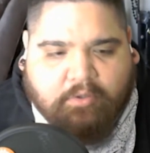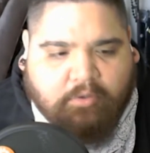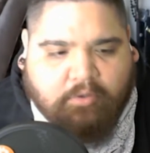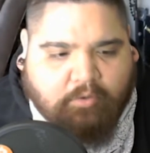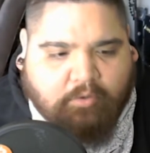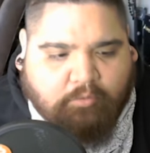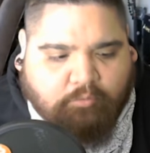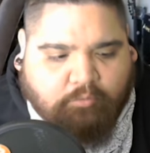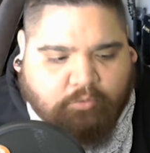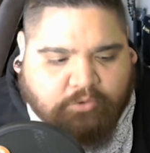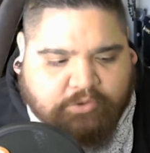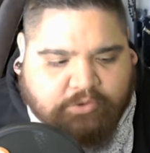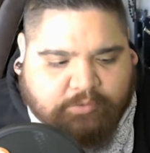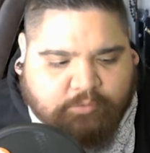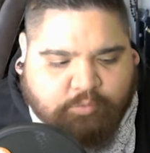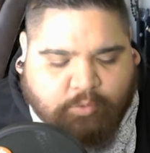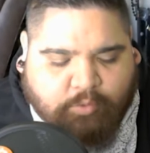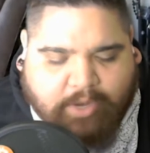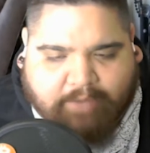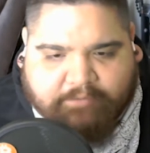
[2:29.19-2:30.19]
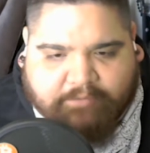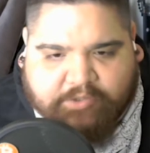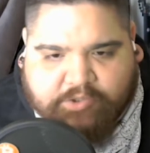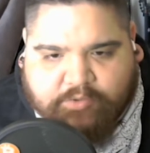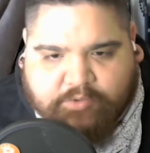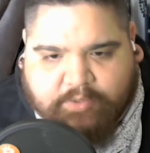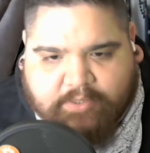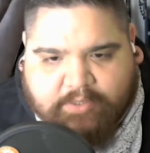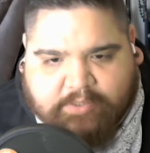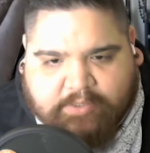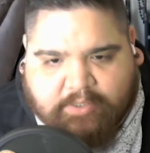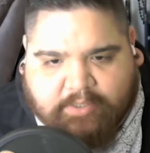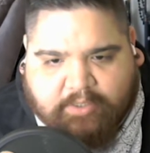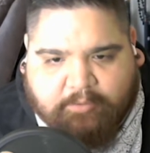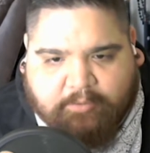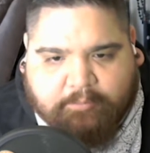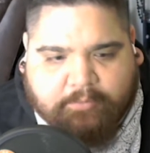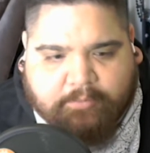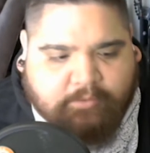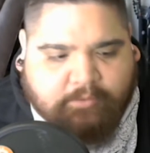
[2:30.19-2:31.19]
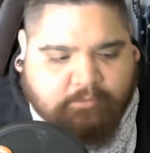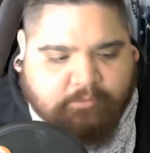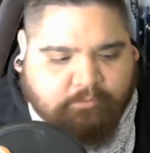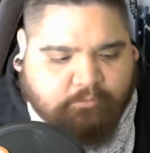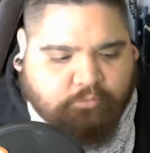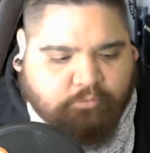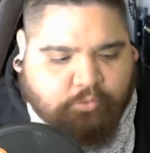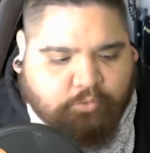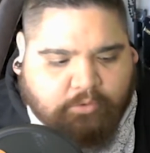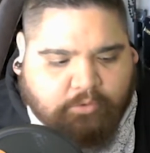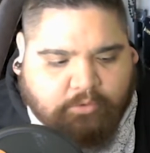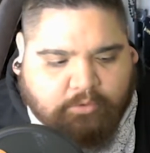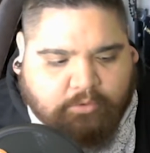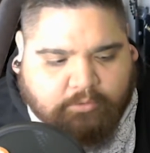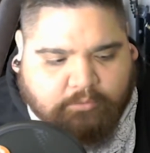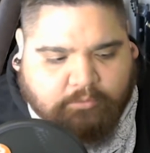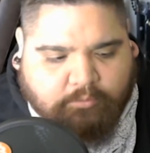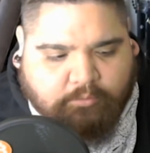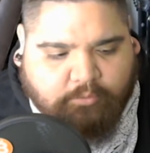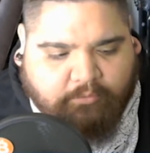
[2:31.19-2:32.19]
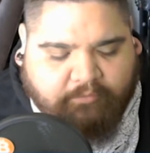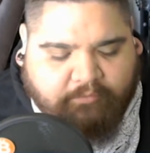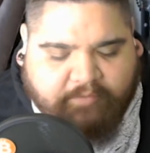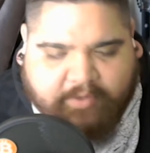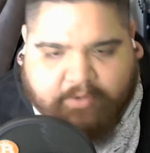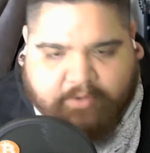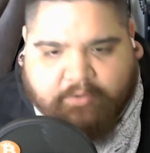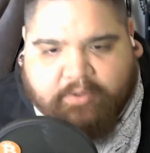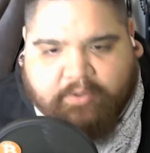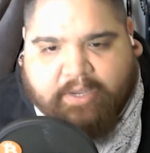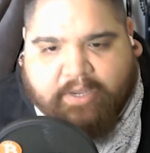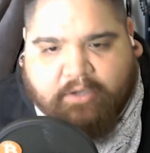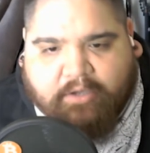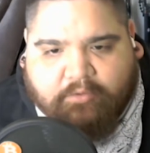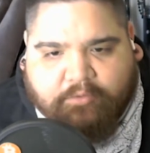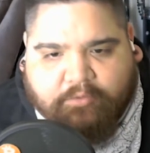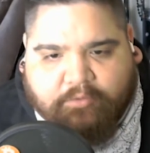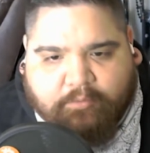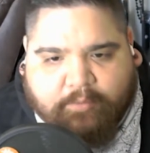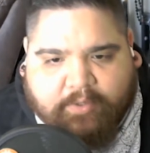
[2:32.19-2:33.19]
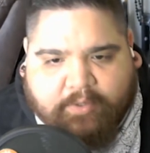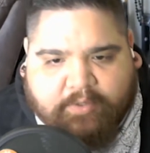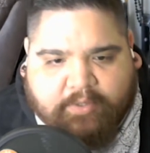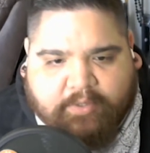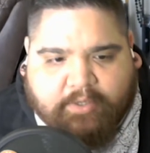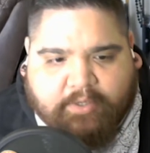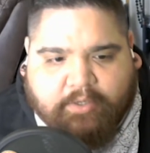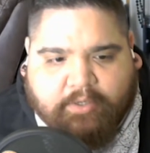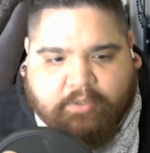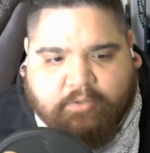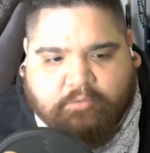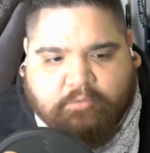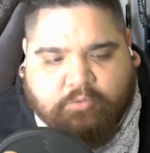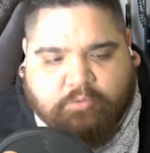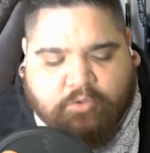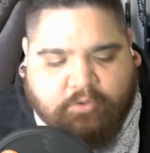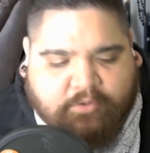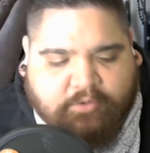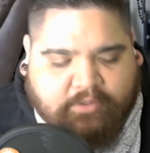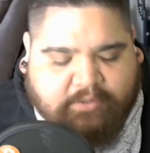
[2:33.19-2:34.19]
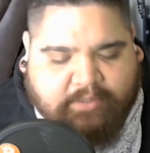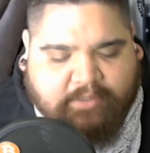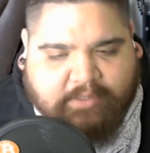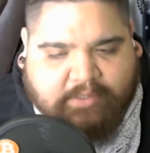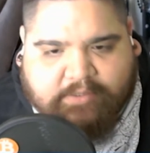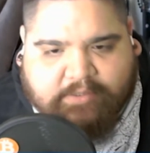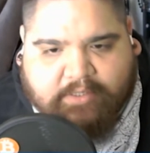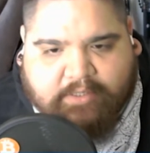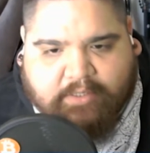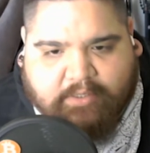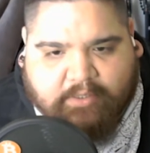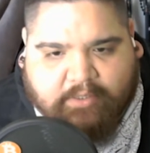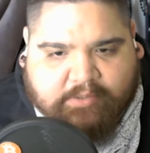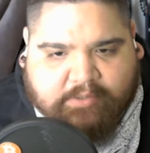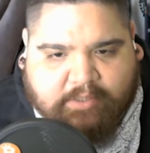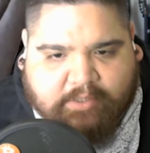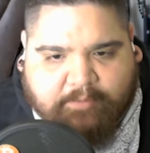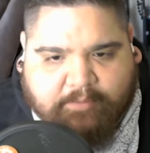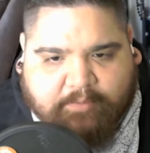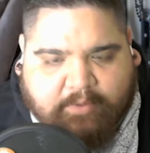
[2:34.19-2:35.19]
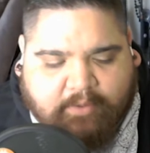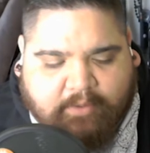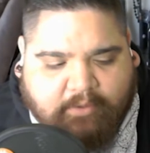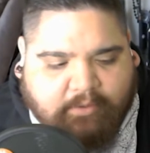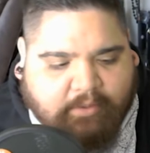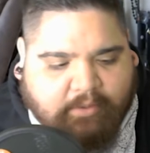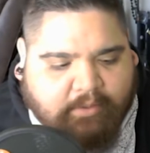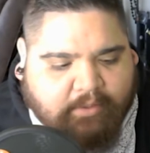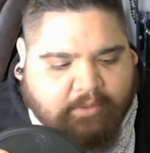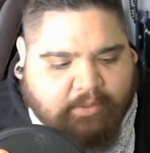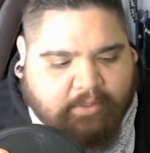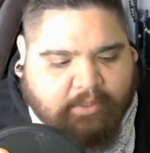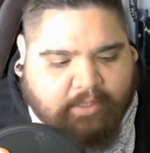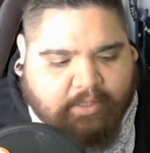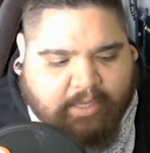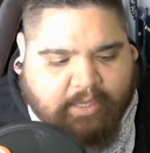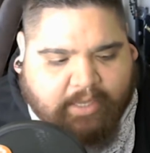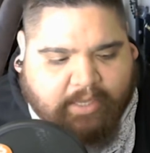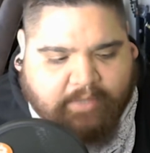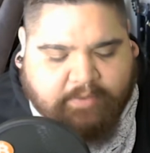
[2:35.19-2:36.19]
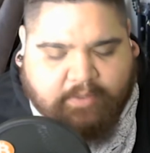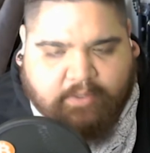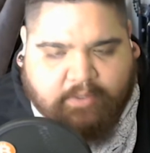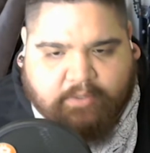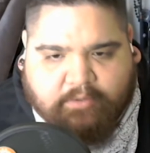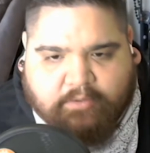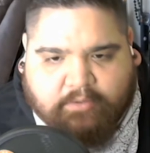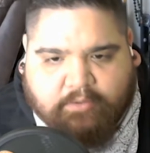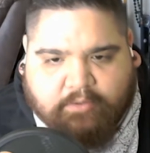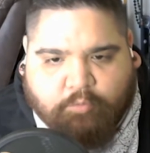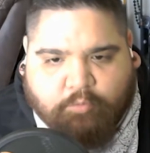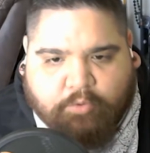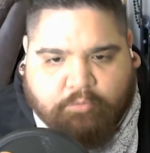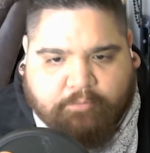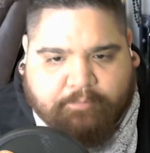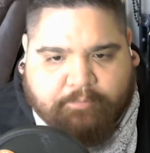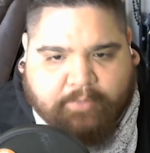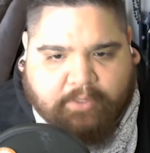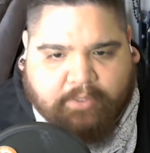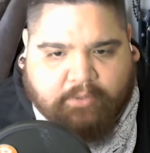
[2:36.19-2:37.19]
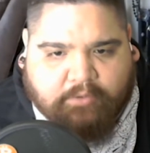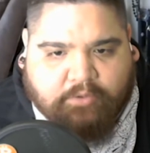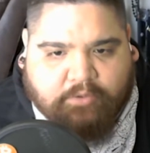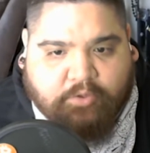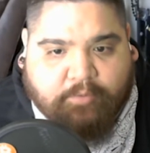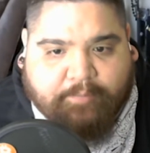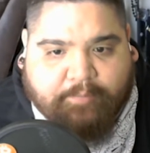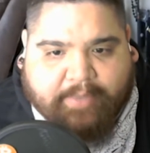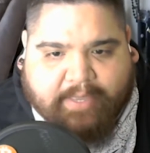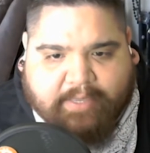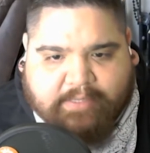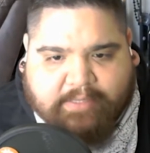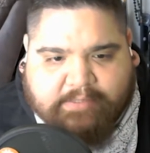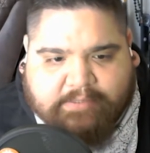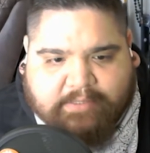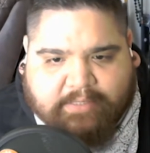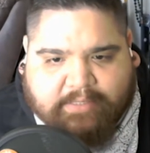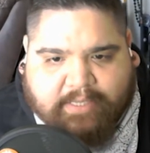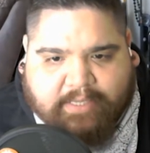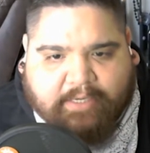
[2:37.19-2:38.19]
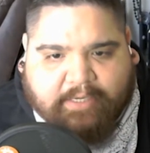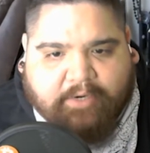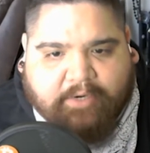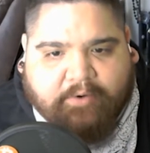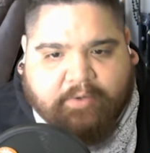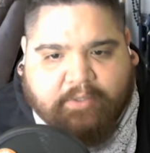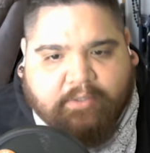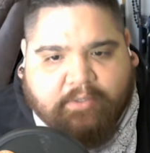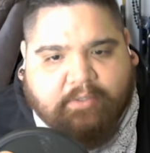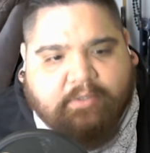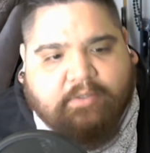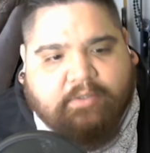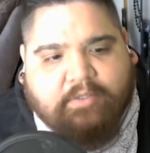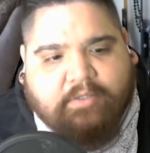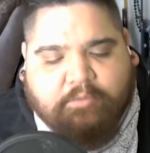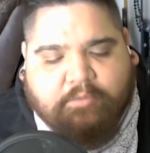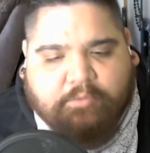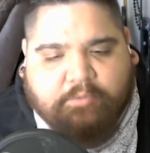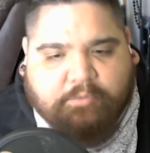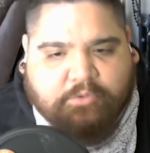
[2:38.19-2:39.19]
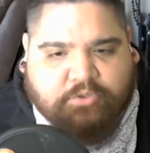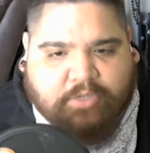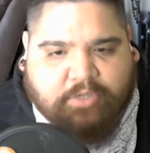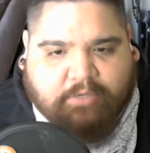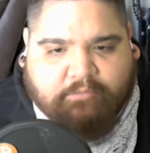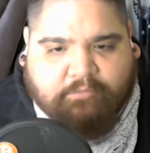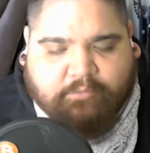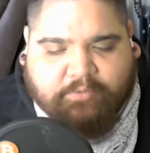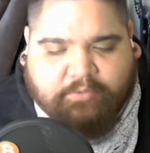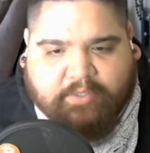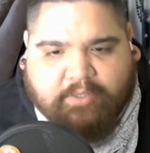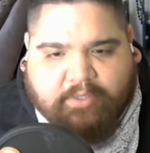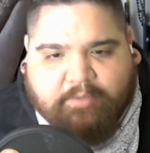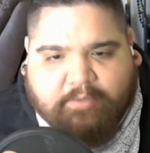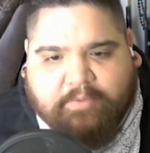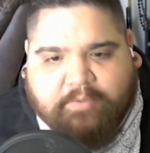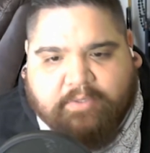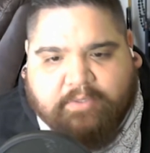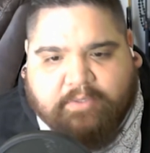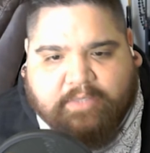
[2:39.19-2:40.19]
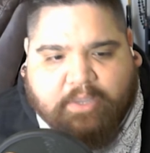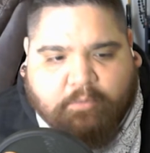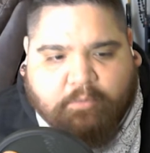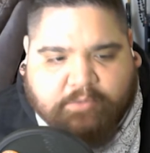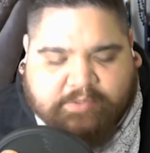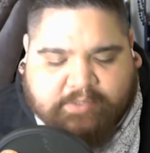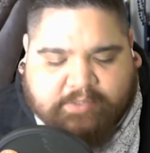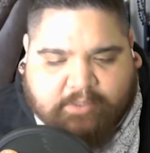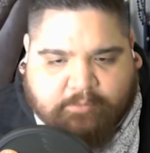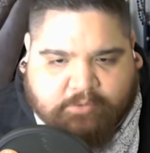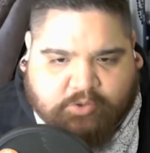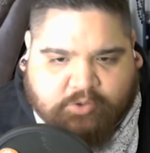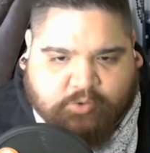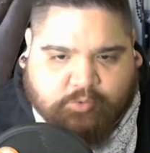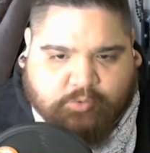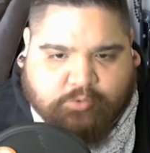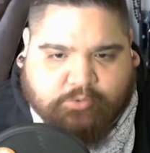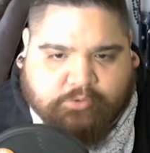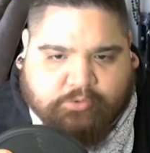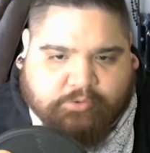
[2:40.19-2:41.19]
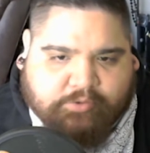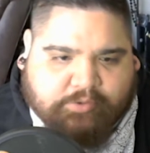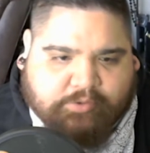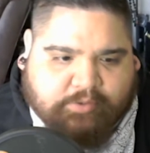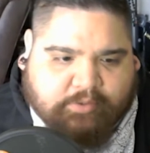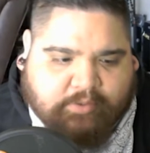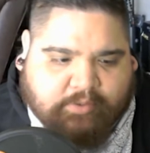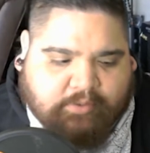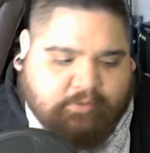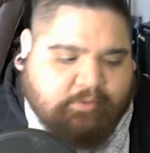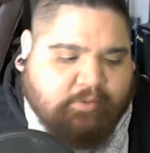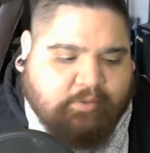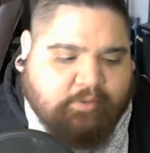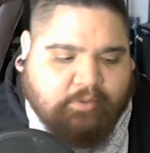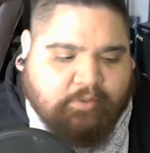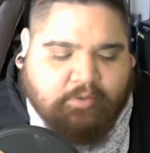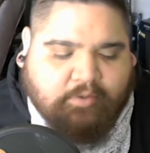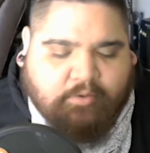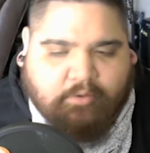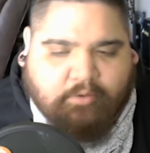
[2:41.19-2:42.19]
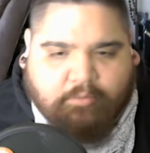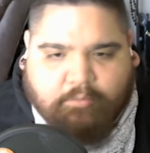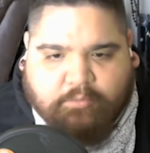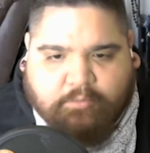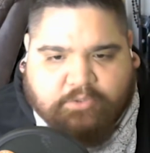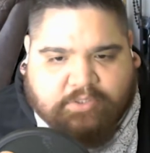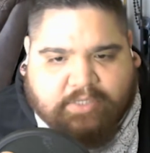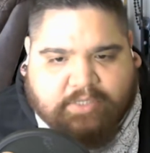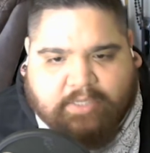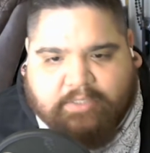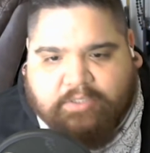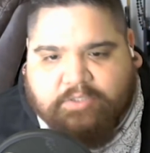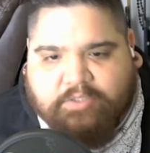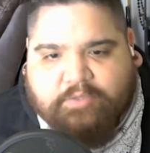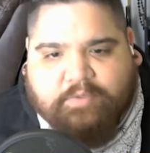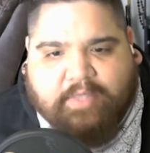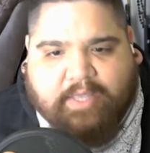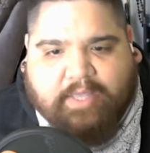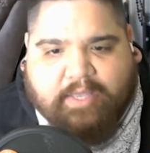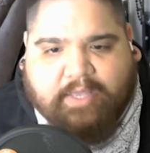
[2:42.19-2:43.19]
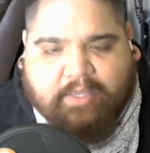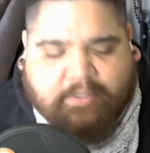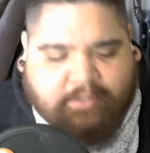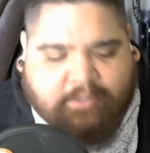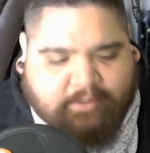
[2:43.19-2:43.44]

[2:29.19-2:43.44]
We'll have a street team. We'll figure it out on the way there. We'll go to the next gig, same thing. And then we would meet new bands in that area, and then we would travel with them, and then they would set up tours, and then we would just kind of do that.